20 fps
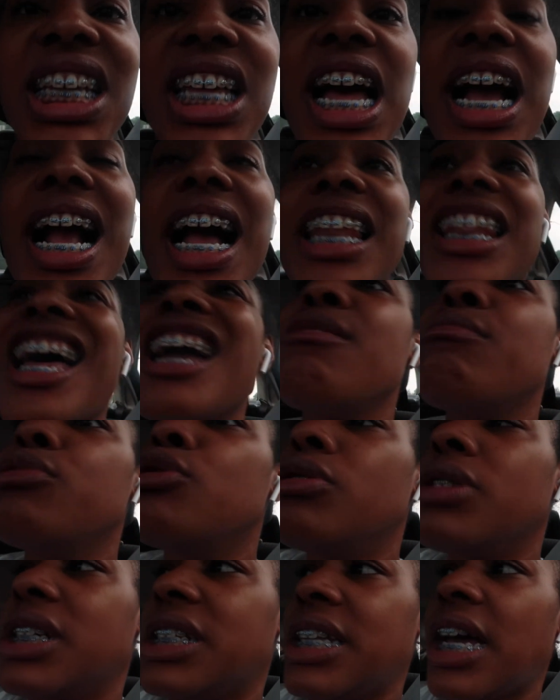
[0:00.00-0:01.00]
I got light blue
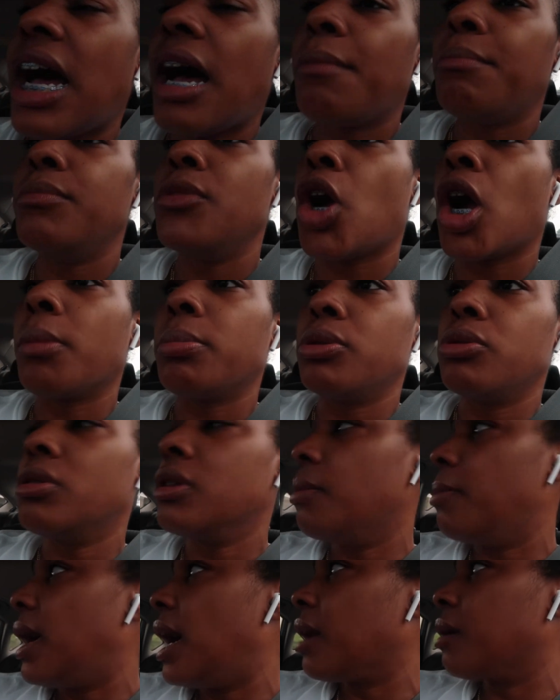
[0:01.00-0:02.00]
on the top, dark blue
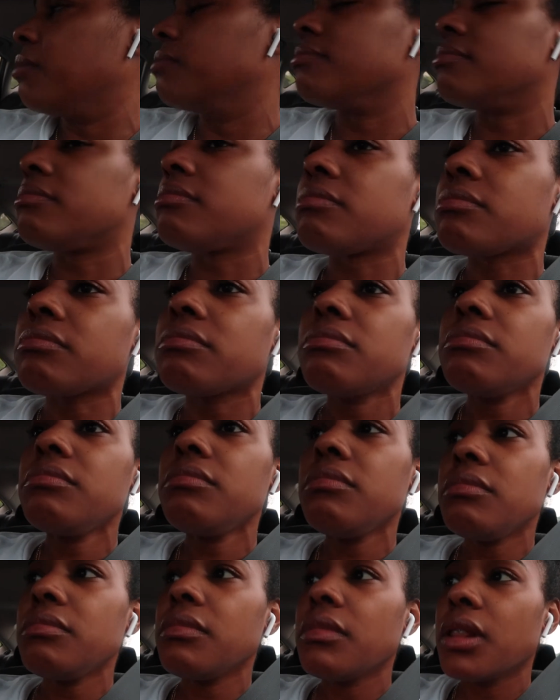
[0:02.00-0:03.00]
on the bottom.
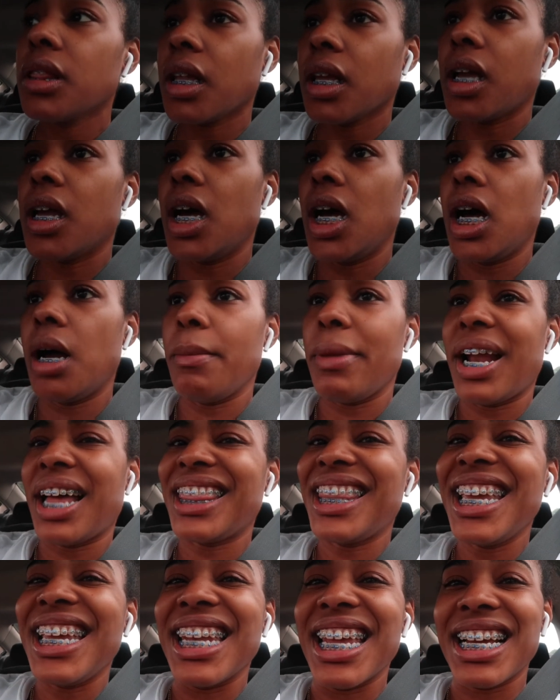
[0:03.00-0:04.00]
And I
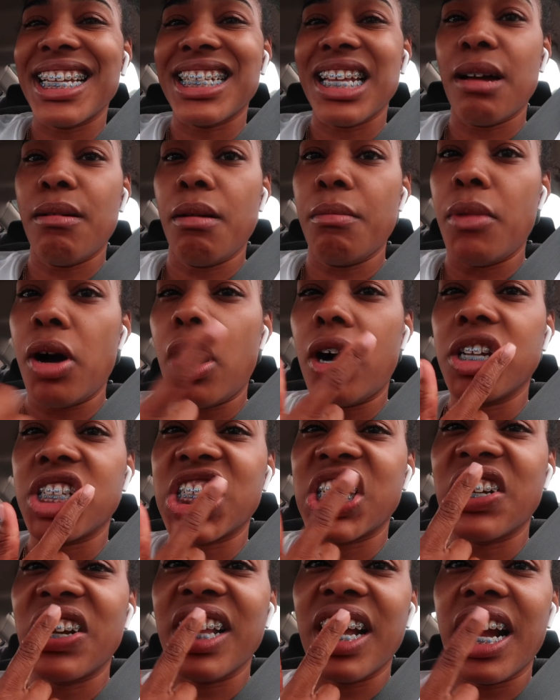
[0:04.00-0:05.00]
think next time I'm
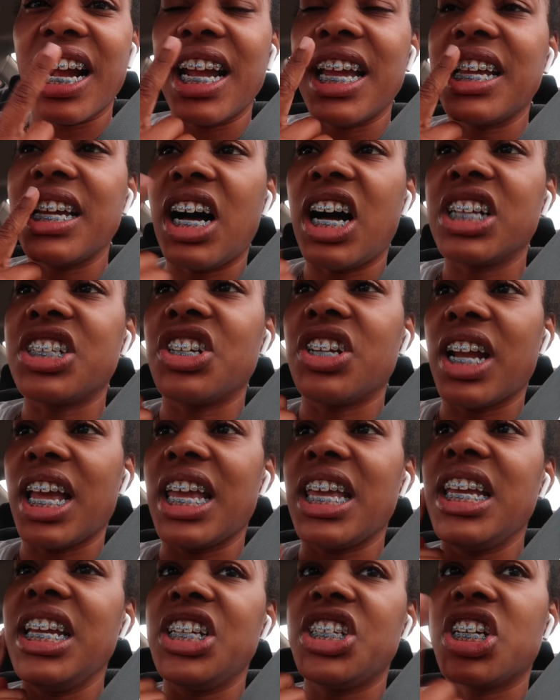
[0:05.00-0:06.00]
gonna
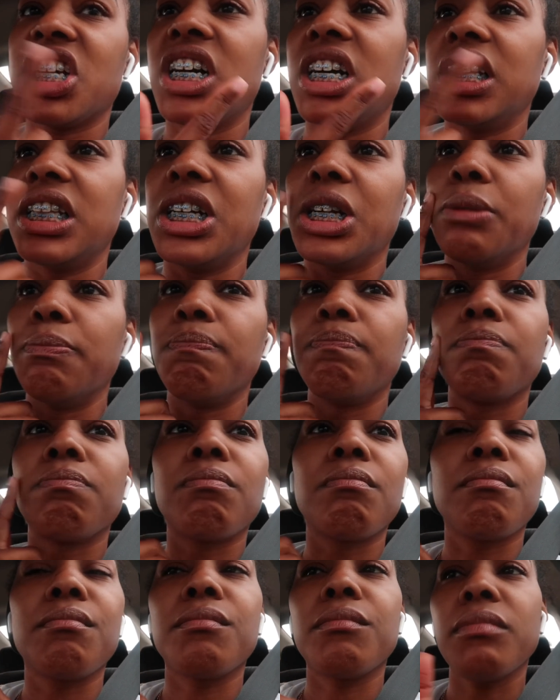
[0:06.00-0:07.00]
alternate each color.
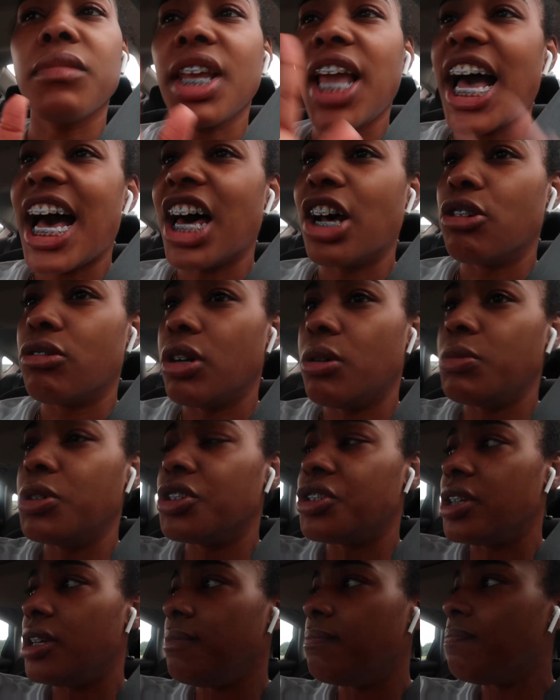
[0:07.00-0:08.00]
I don't know, we'll
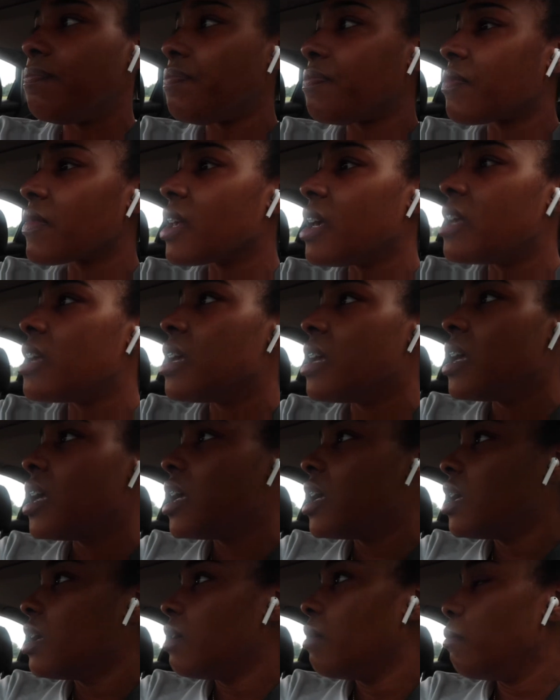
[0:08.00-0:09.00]
see.
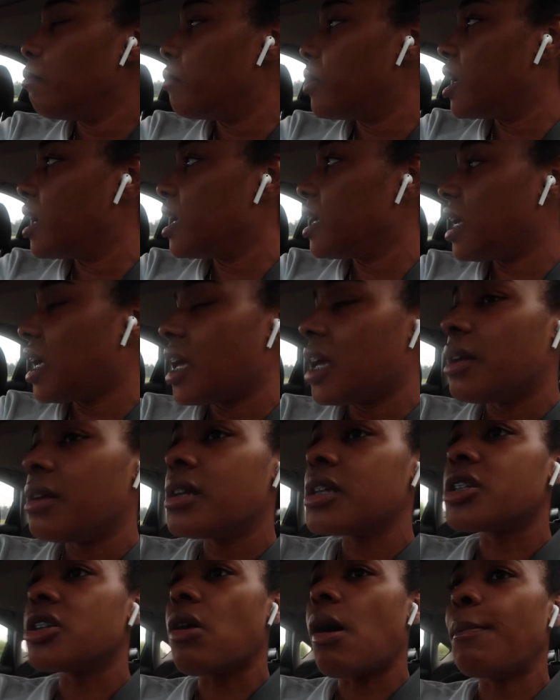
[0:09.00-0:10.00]
But
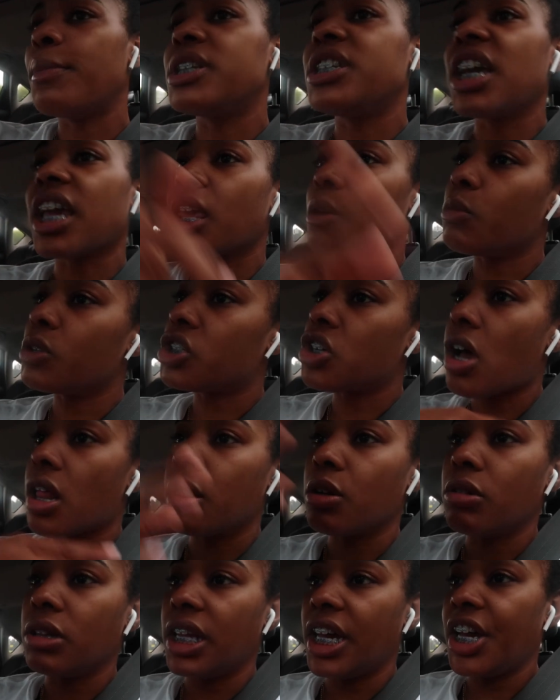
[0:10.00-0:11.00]
yeah, so I'm gonna check in with y'all a
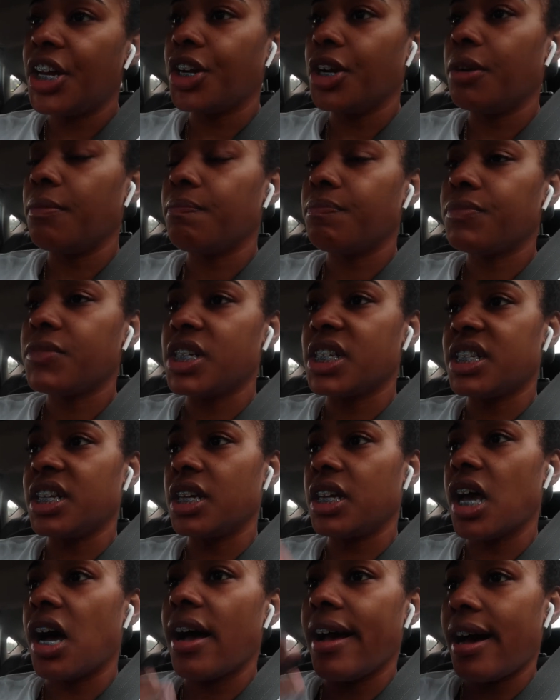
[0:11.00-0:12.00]
little later to tell
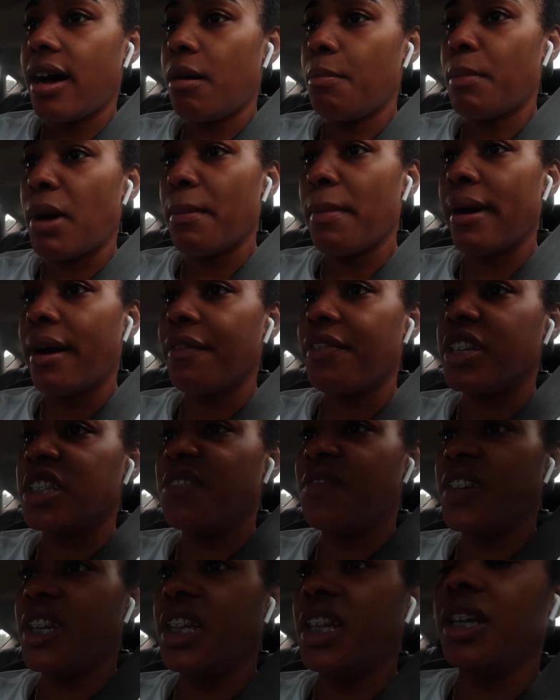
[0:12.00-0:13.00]
y'all how my mouth
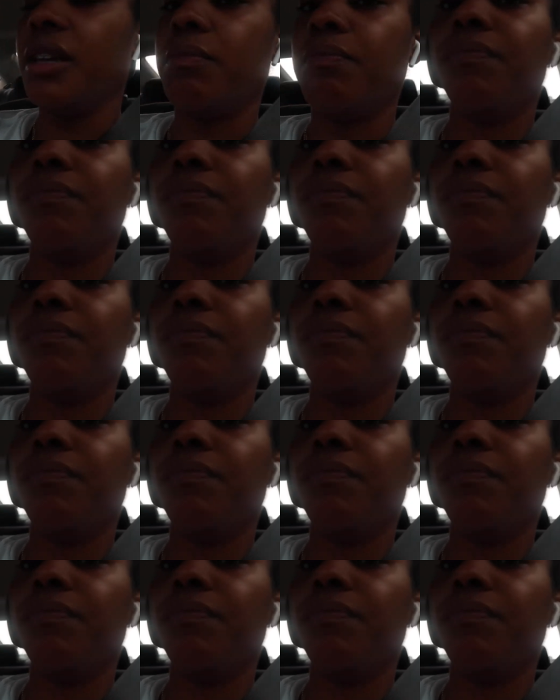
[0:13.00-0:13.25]
is feeling